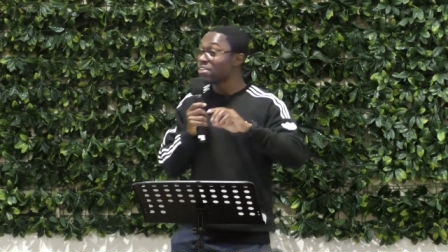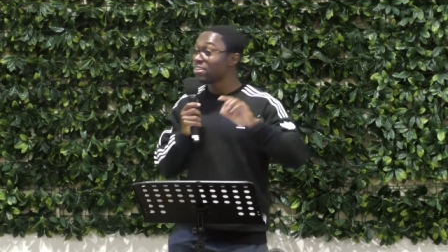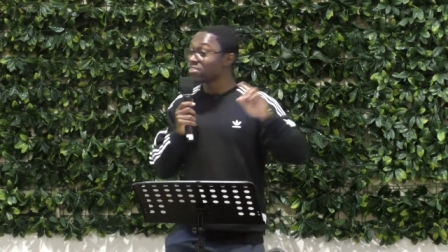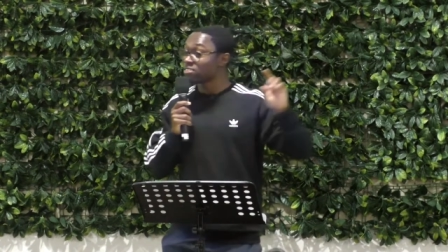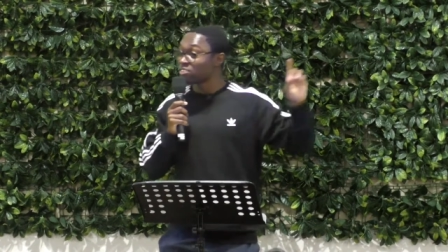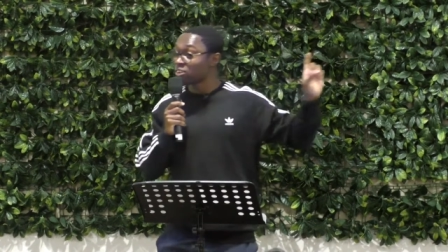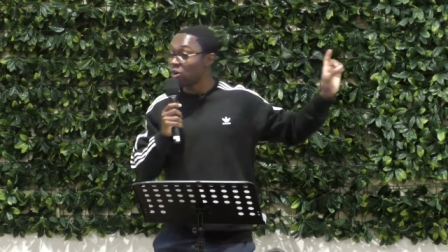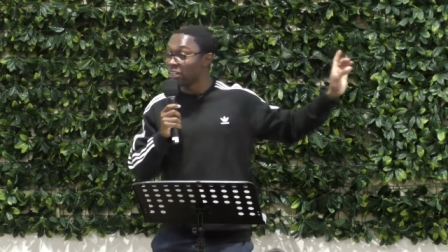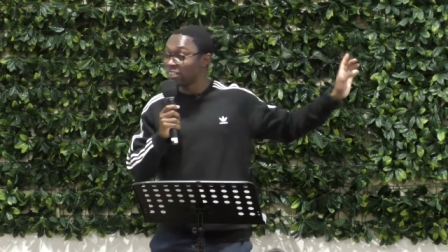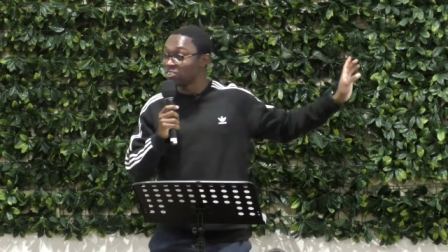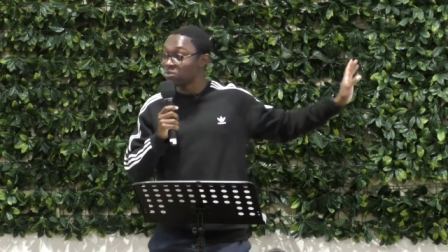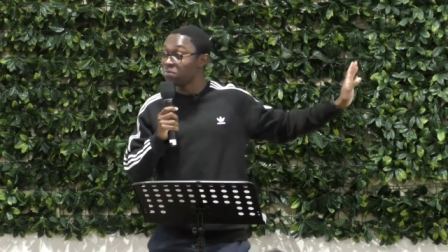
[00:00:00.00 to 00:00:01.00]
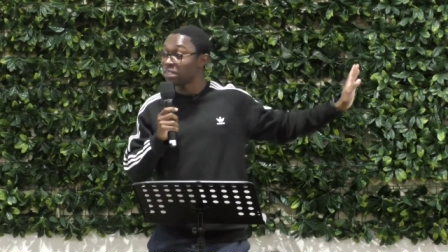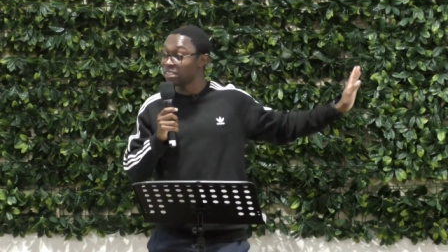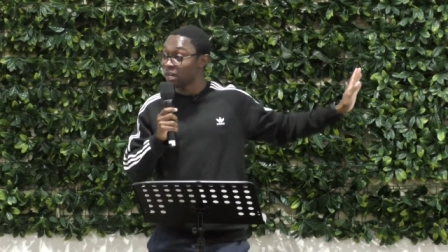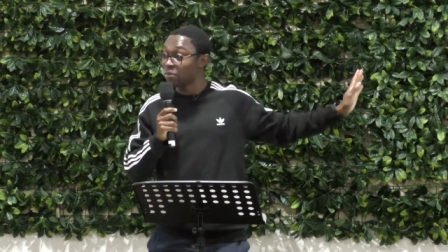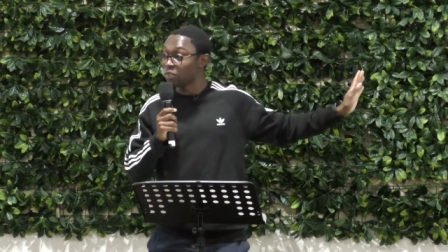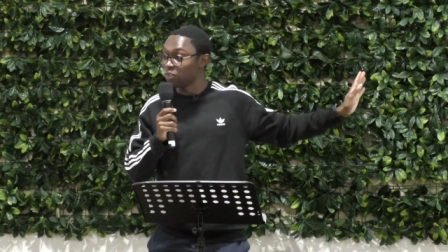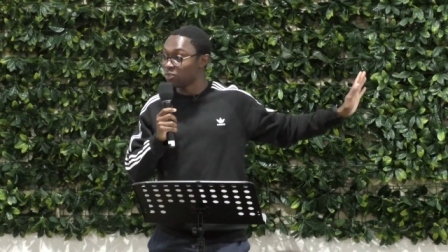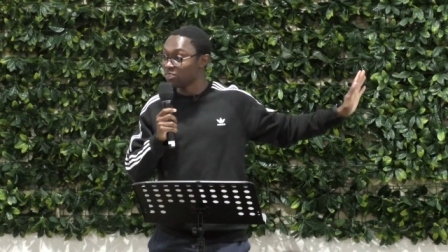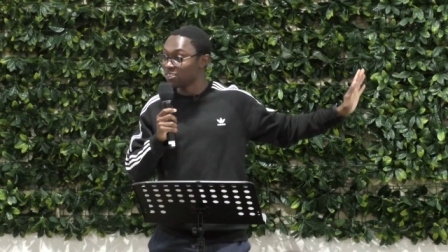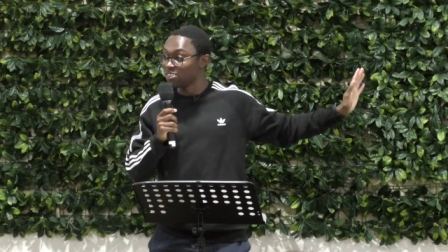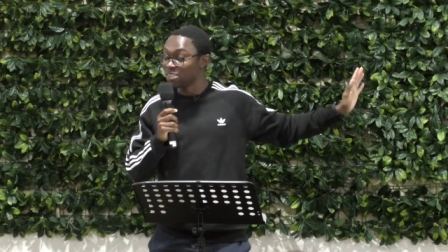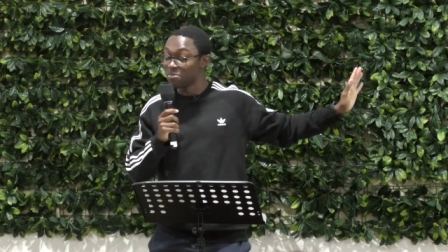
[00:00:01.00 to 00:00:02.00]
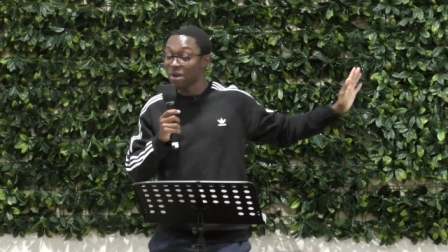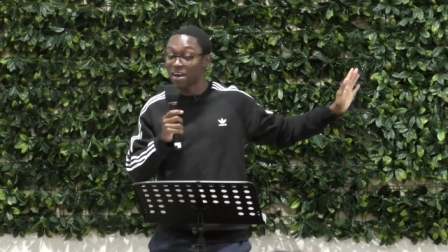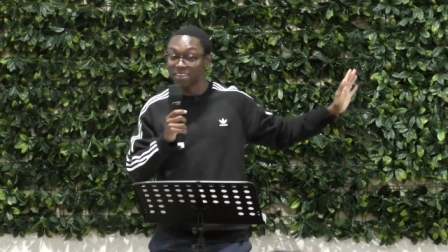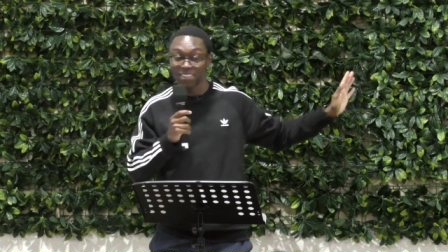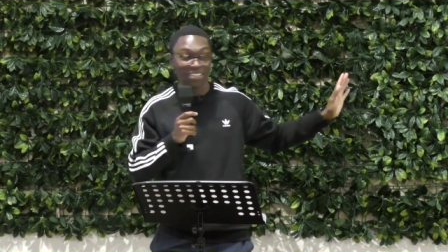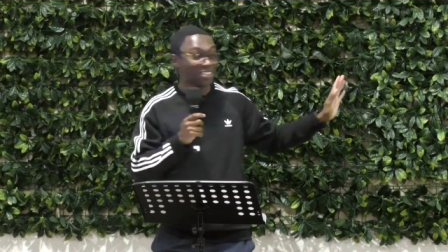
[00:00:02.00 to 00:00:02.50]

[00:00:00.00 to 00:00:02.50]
This is according to Big W, apparently.